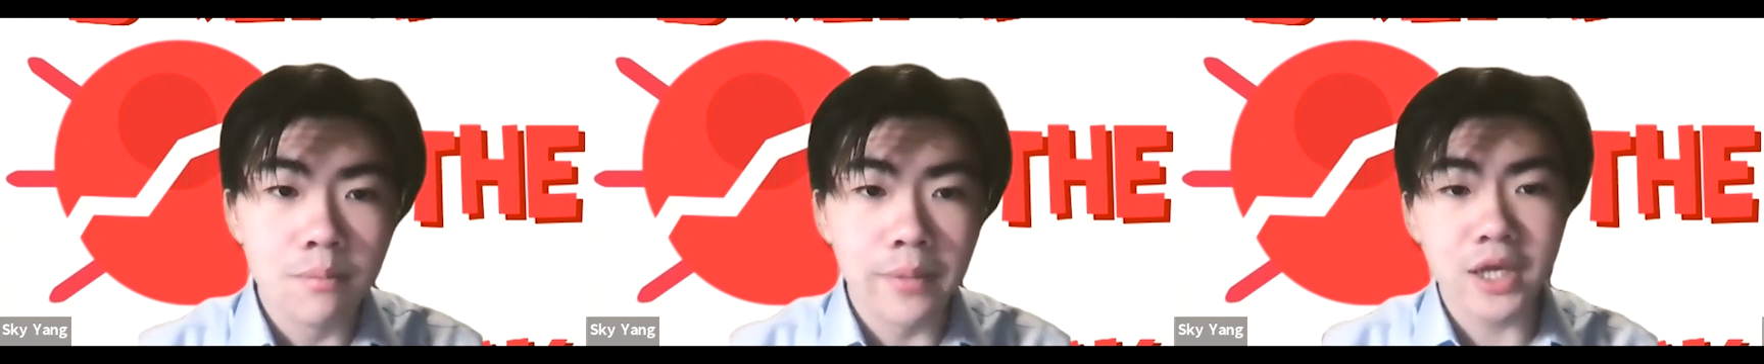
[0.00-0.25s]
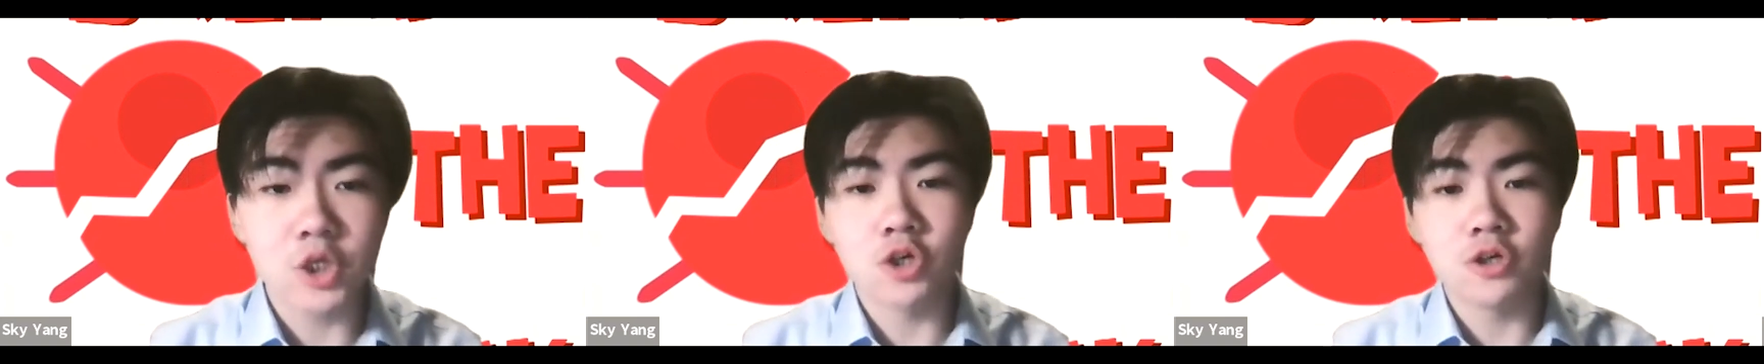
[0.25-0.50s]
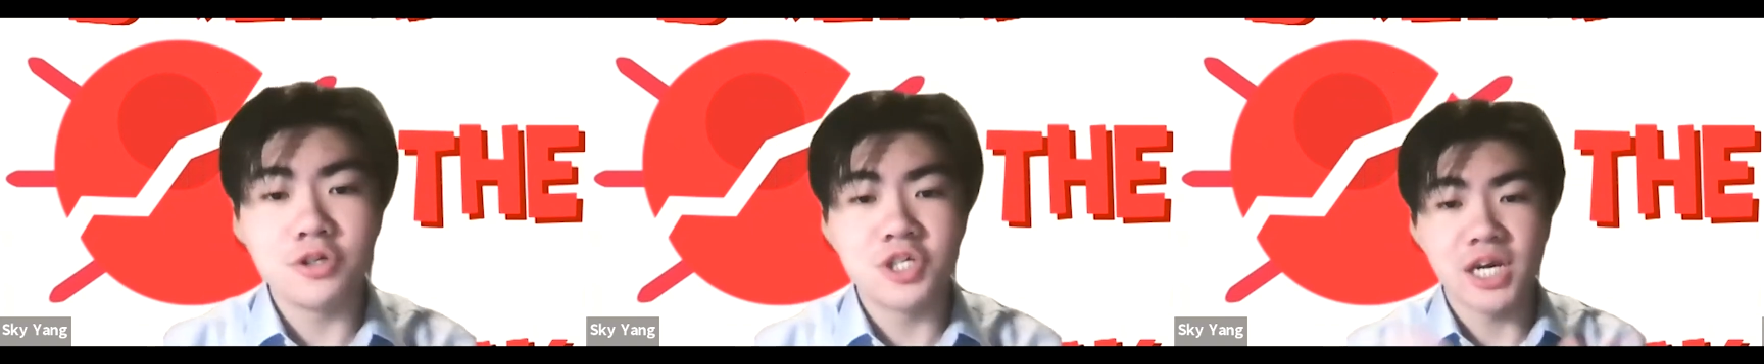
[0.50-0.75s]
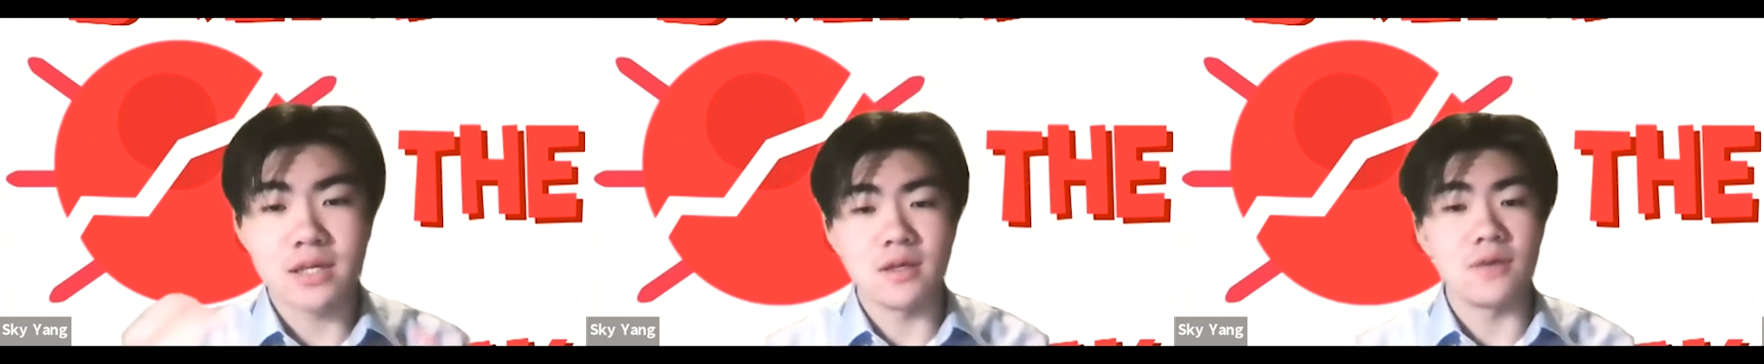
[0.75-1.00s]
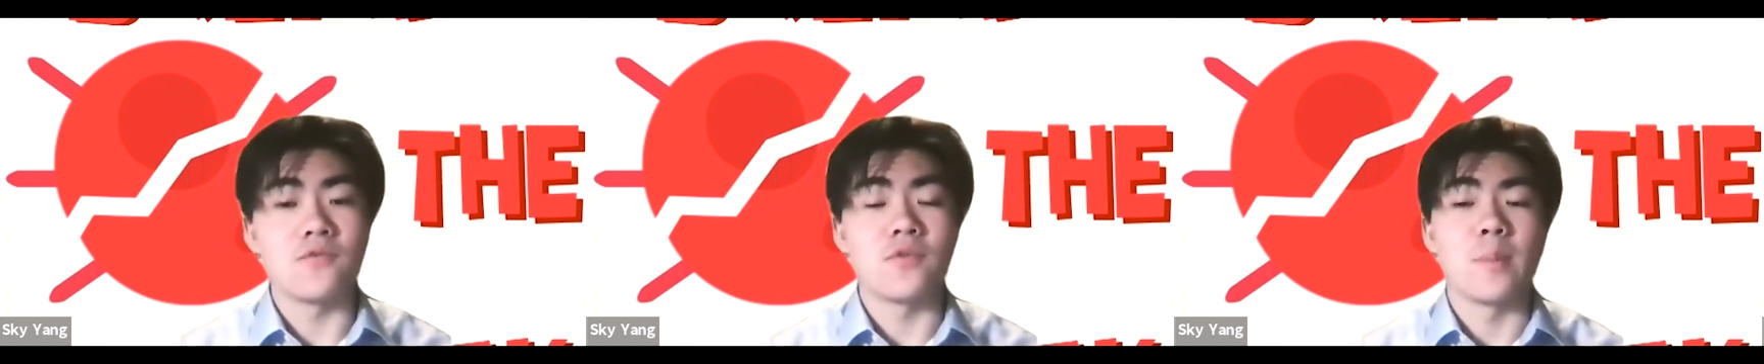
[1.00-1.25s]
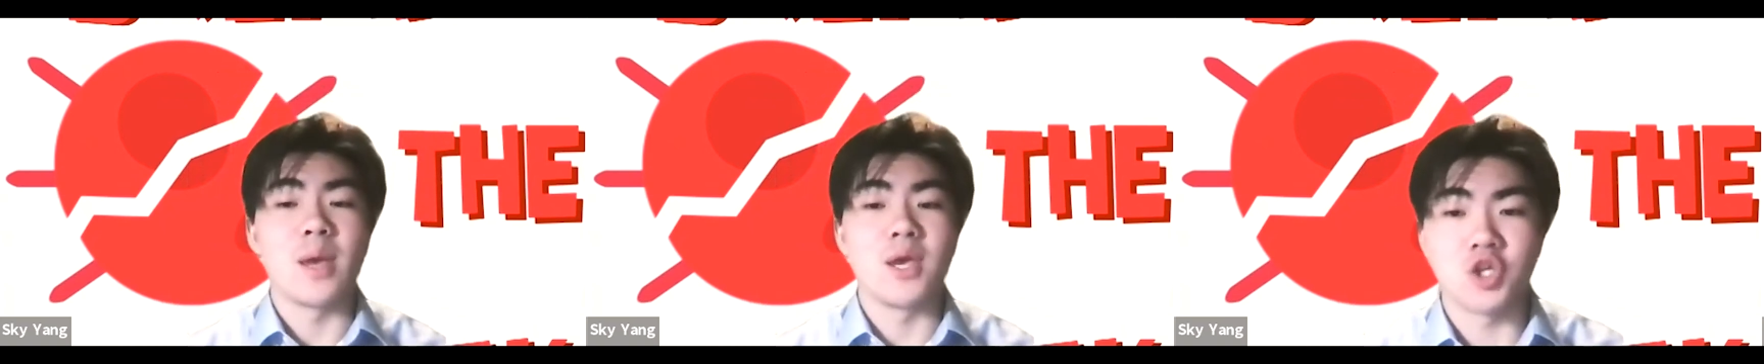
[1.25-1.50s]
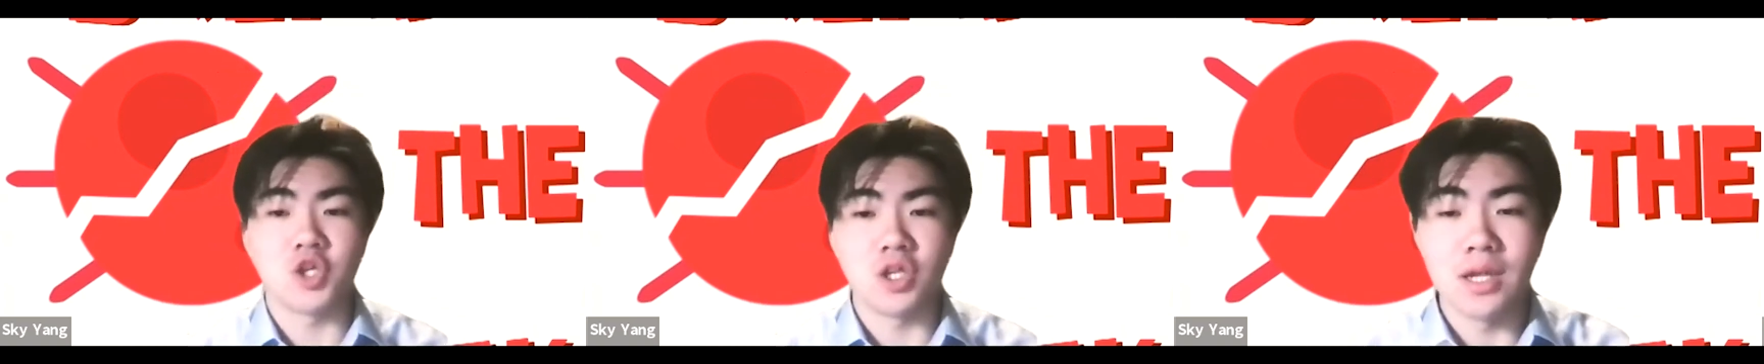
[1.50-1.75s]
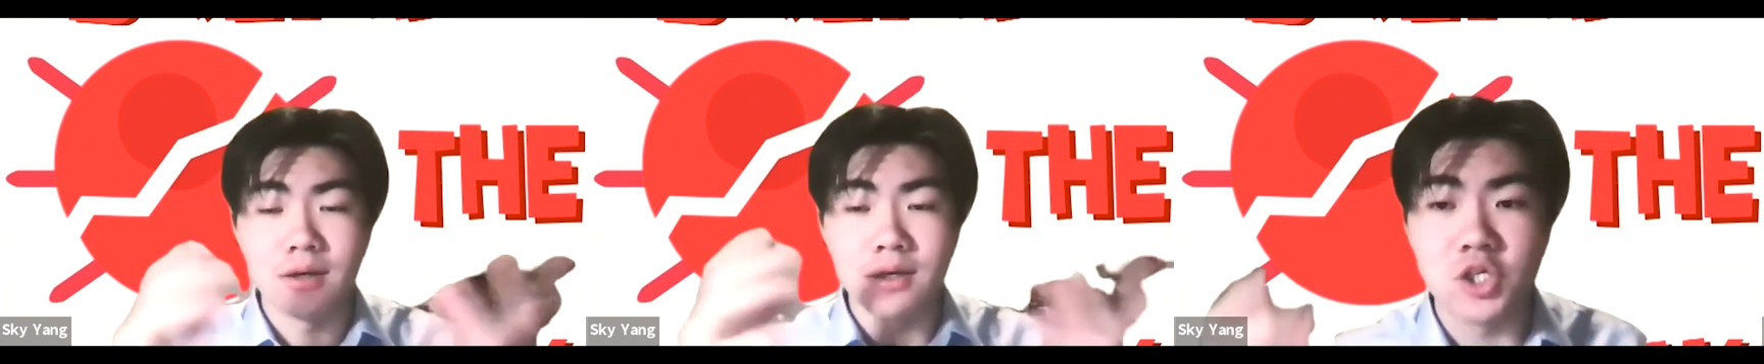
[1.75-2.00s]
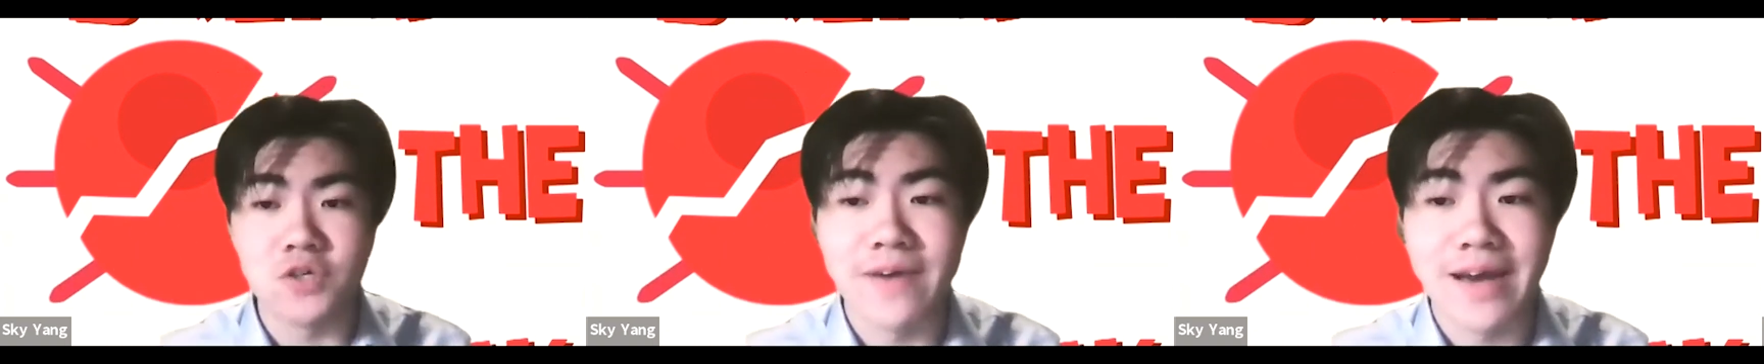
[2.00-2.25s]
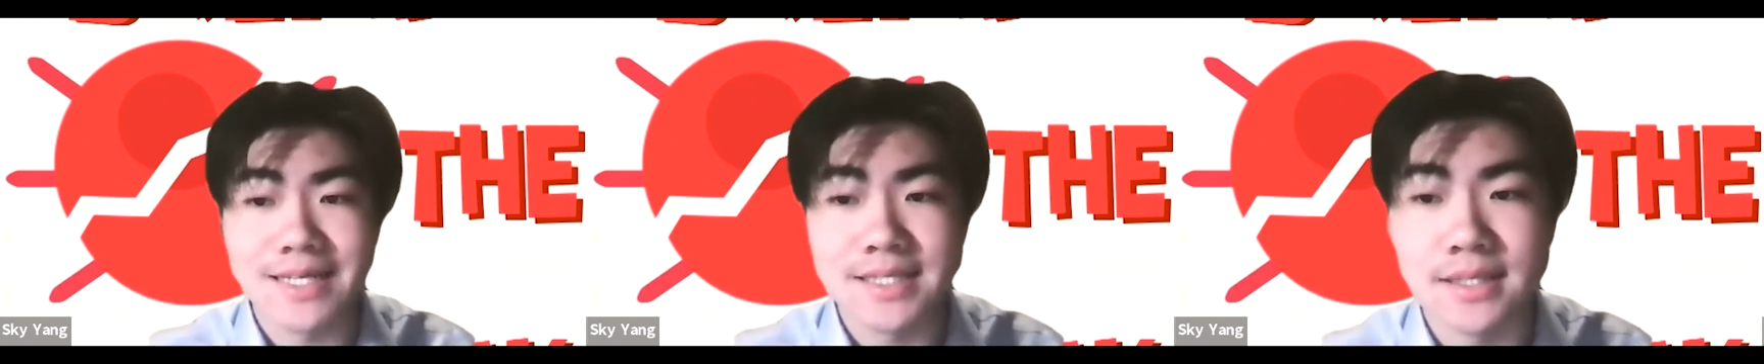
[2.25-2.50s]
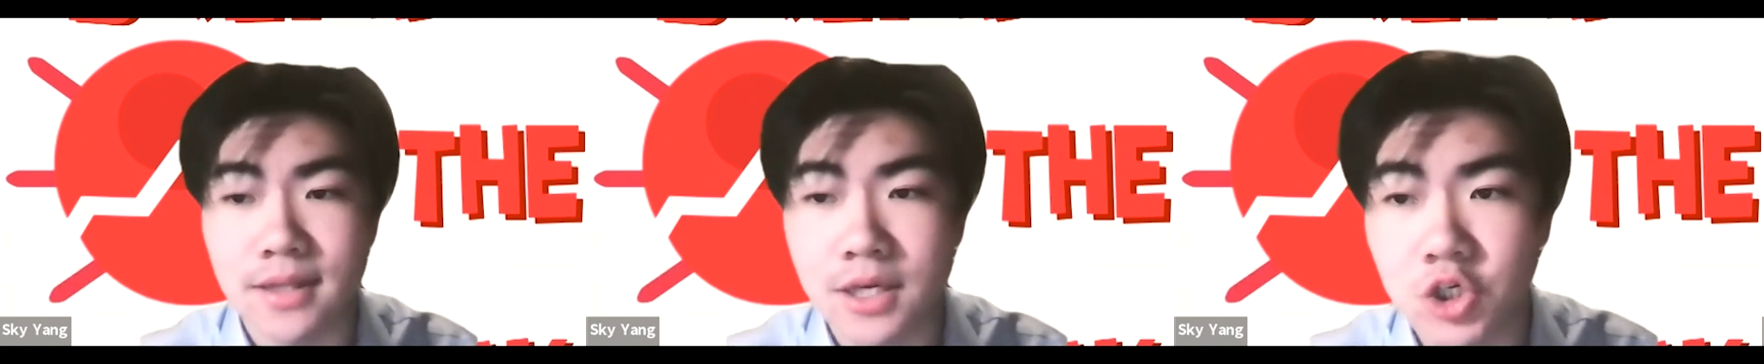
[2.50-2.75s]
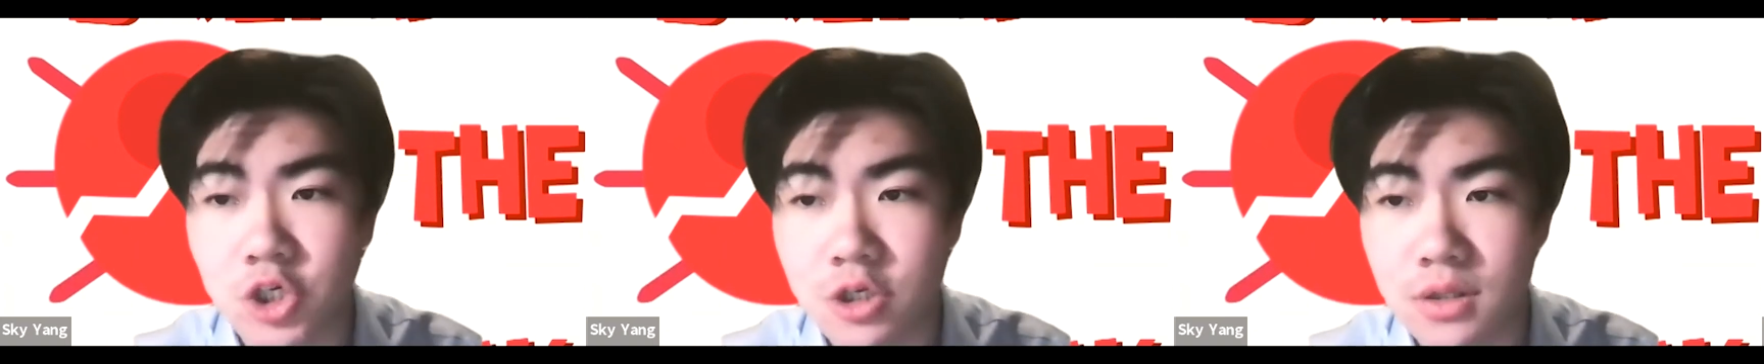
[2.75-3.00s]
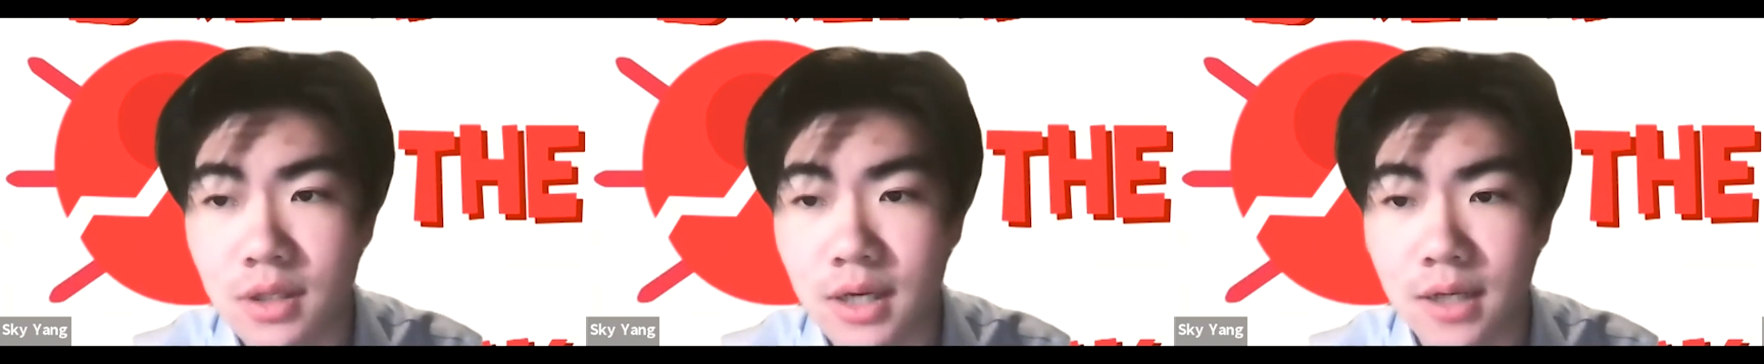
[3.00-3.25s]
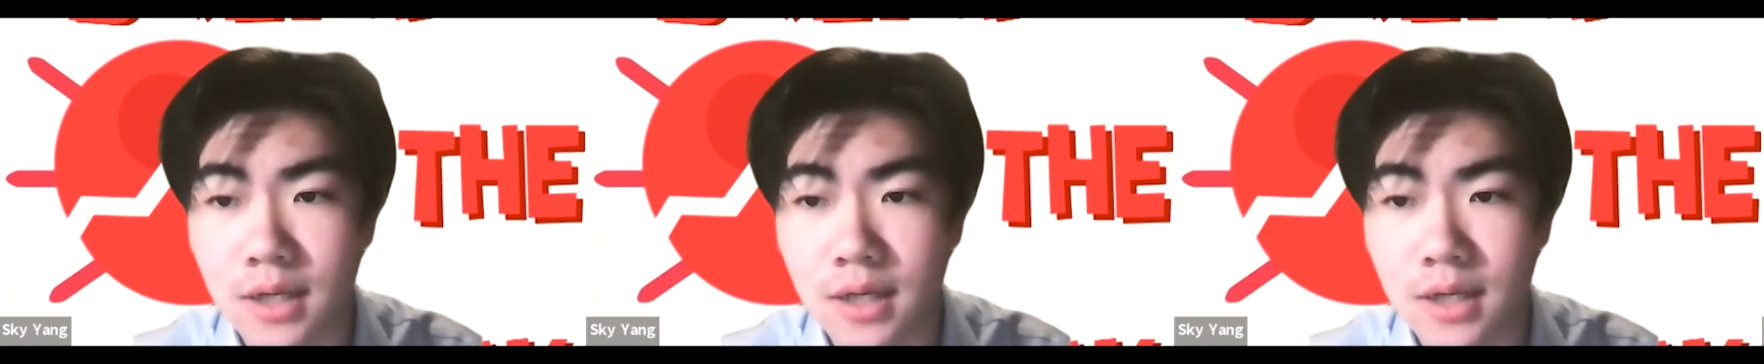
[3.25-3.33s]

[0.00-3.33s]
Make sure to check the information on each vaccination